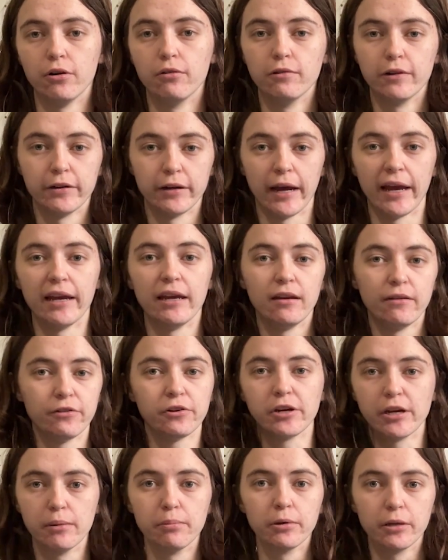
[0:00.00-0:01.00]
overnight if
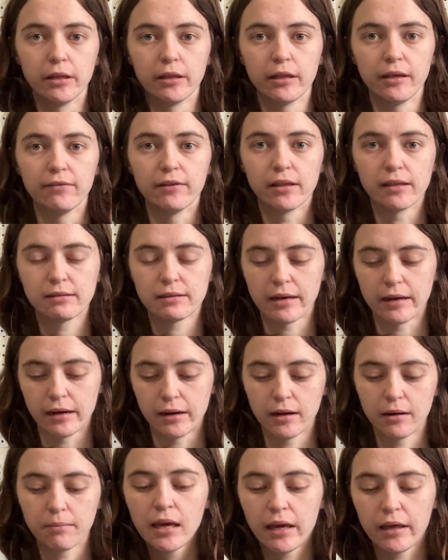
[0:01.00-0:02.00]
you're able to leave it set
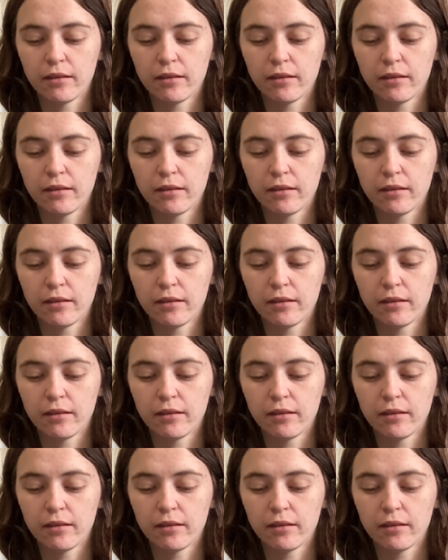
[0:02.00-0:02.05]
up.